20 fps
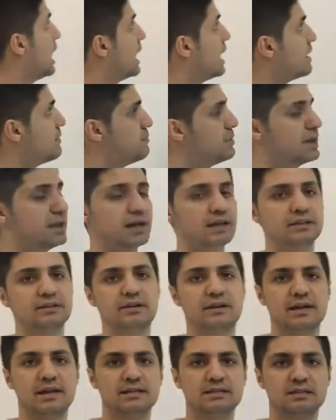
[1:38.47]
IP
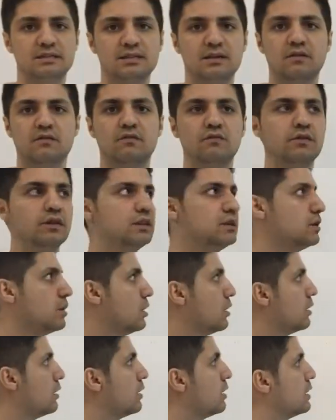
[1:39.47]
address with
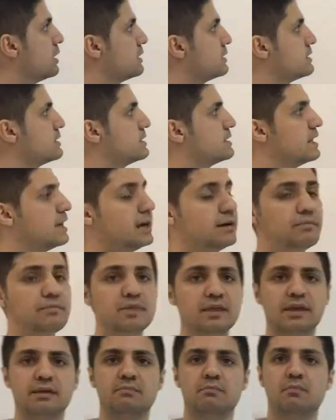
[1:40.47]
your
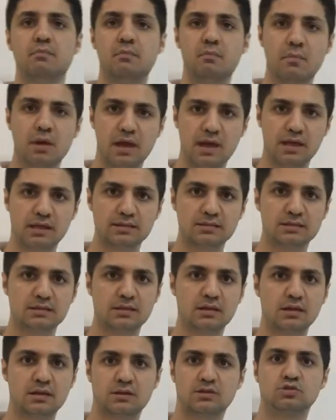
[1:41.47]
subnet mask
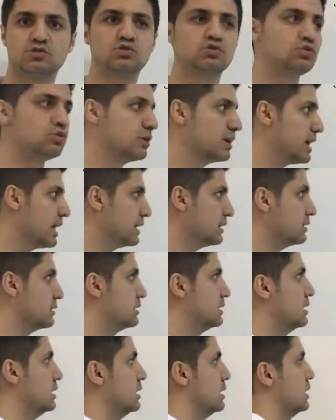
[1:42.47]
to
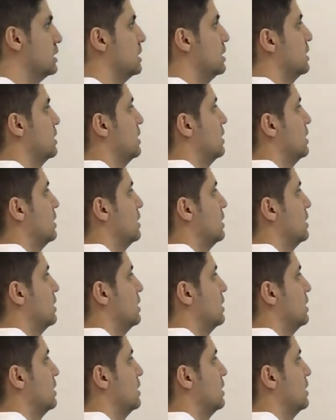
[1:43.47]
get the